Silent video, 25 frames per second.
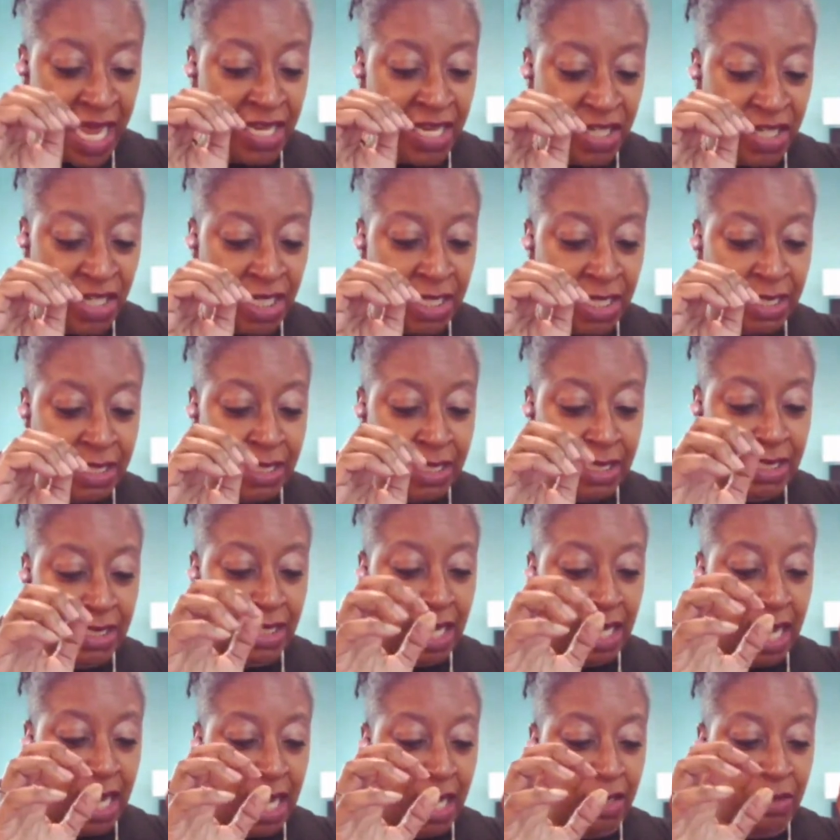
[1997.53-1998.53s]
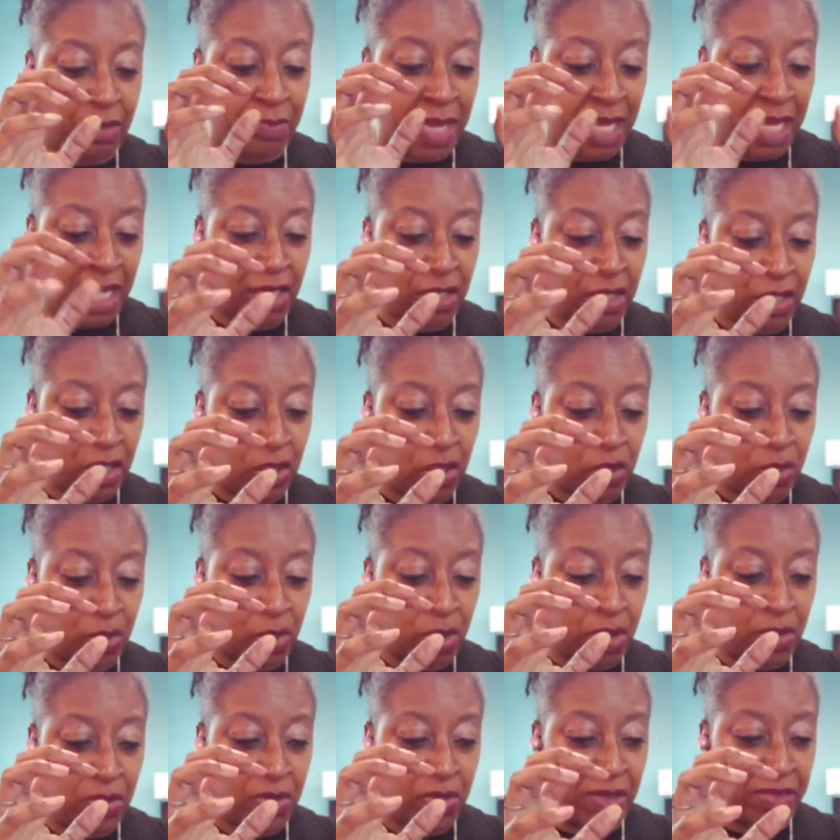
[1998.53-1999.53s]
edges, on making
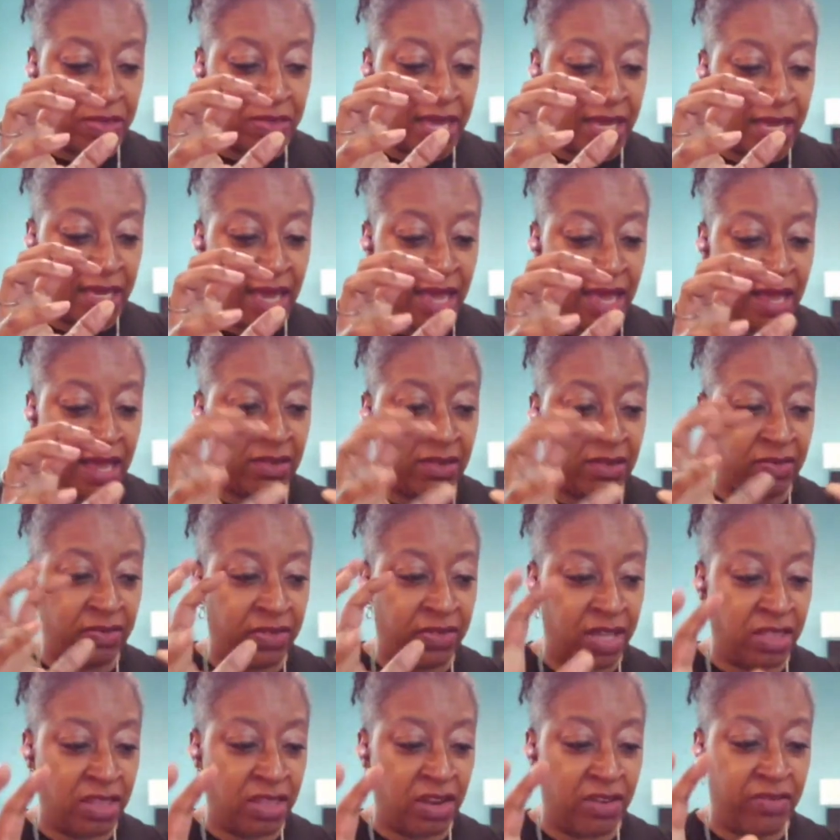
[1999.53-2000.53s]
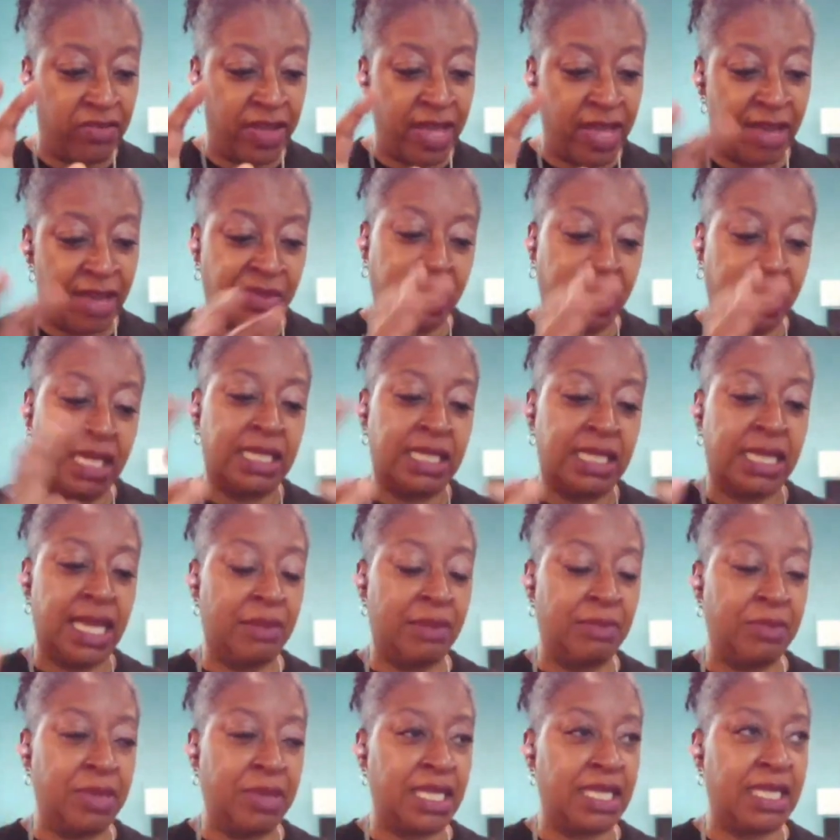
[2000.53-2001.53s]
sure that they can feed their families
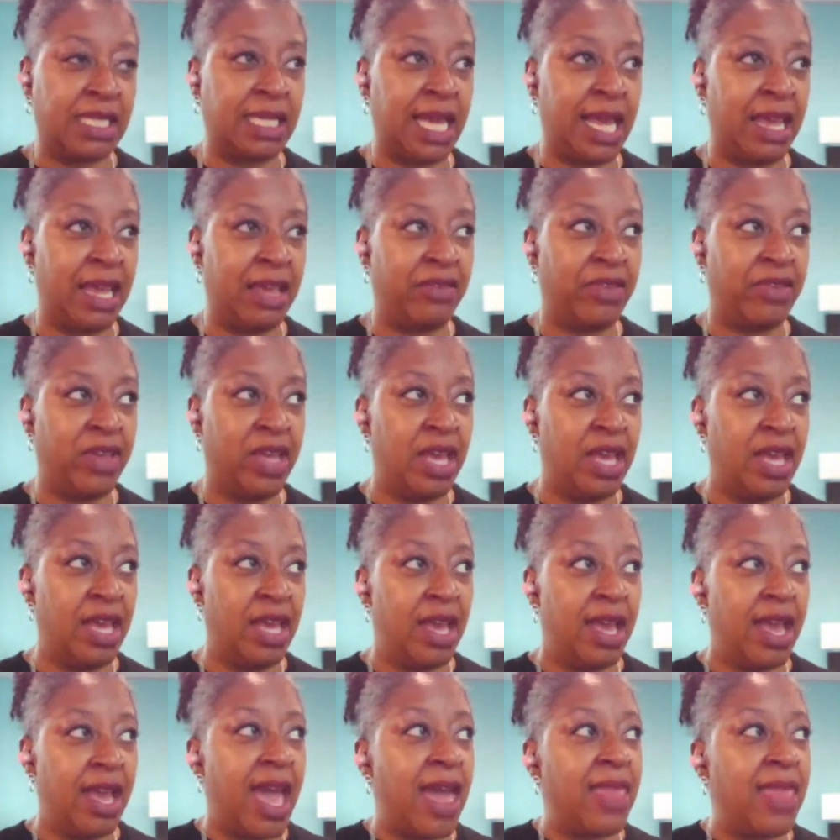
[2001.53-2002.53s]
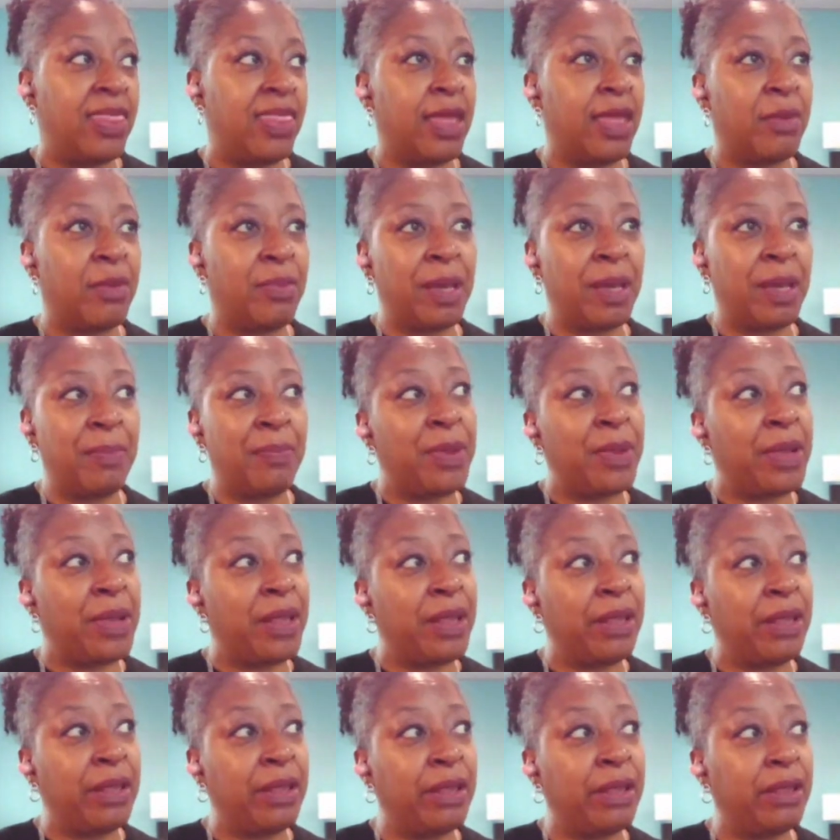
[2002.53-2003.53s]
and be safe. And there are
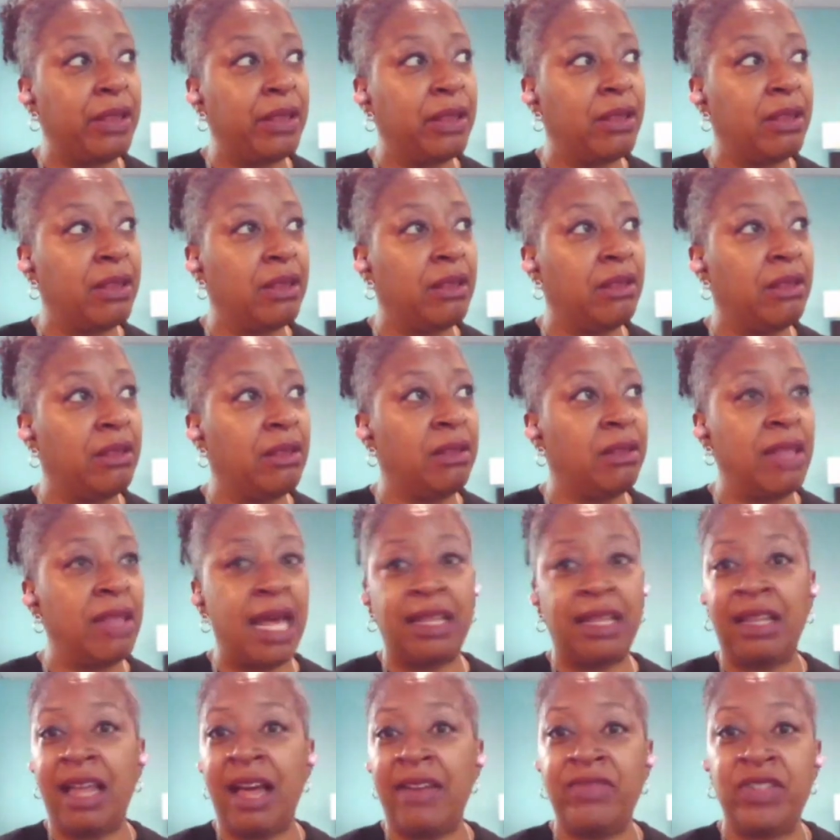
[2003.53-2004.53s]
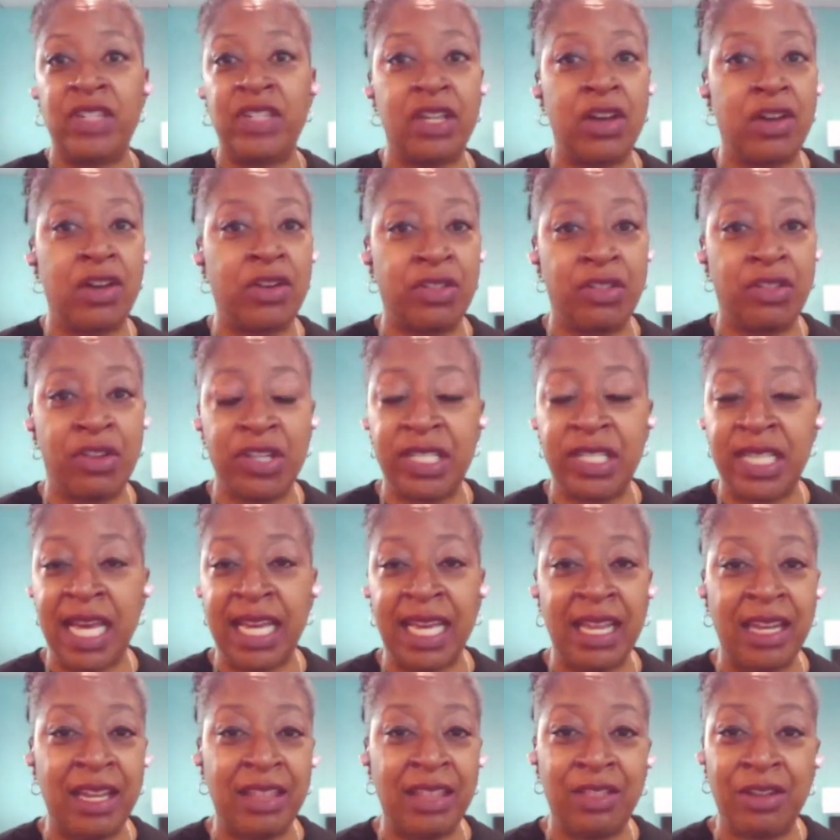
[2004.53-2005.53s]
people that left to go to their
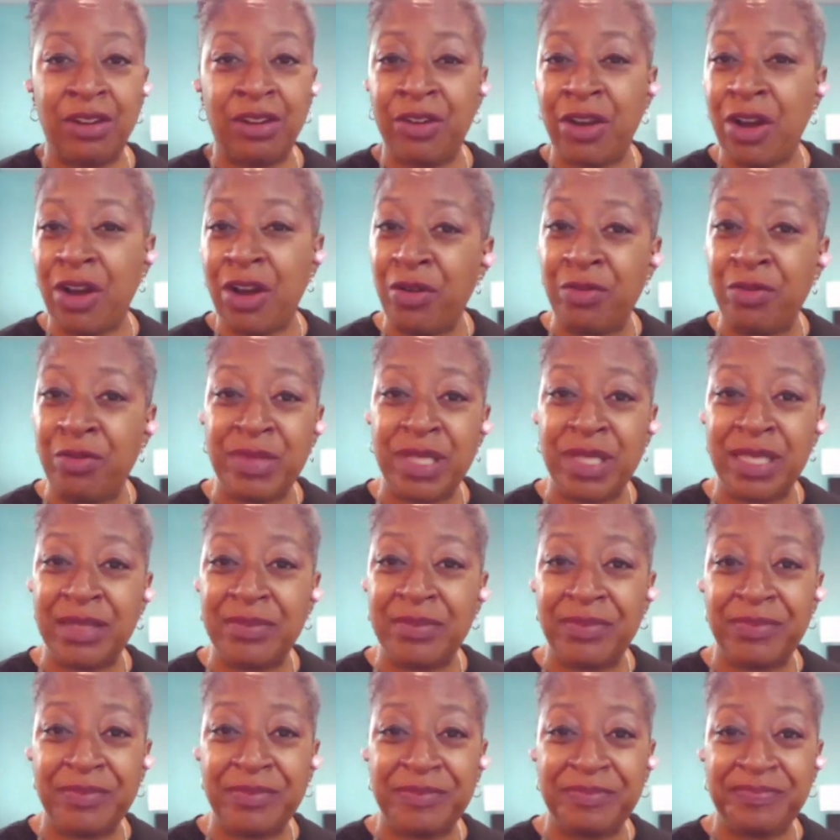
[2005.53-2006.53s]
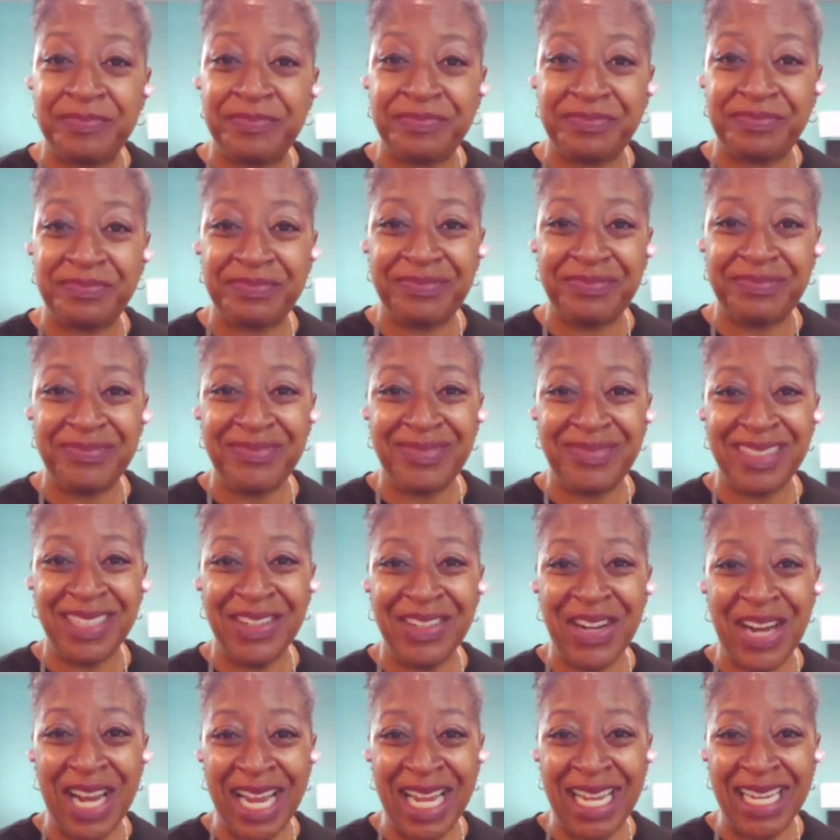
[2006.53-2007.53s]
second and third homes,
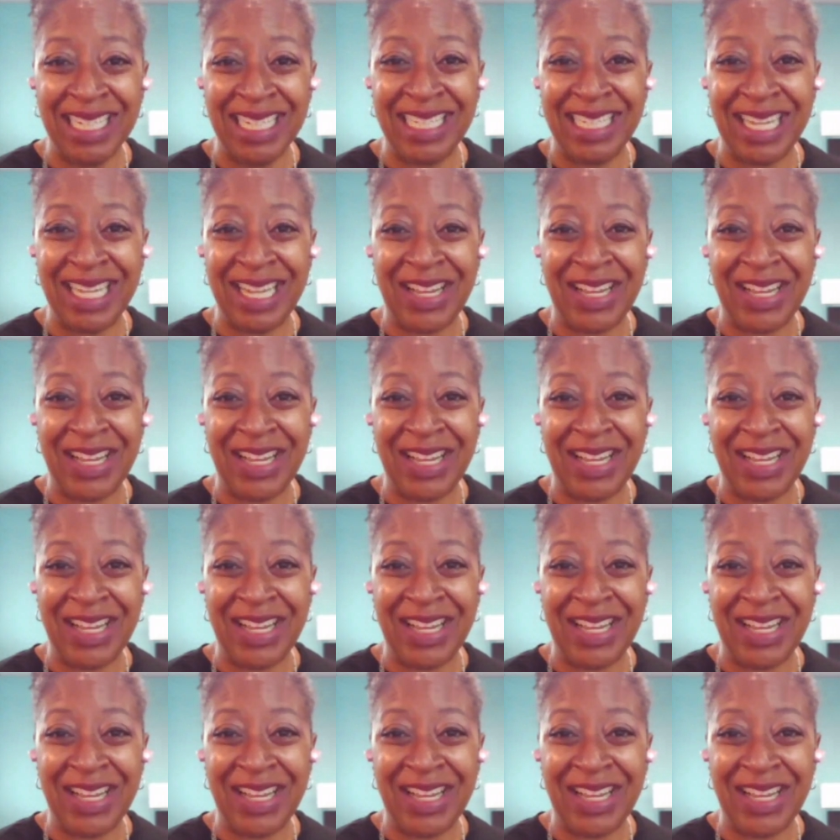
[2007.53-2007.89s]
right?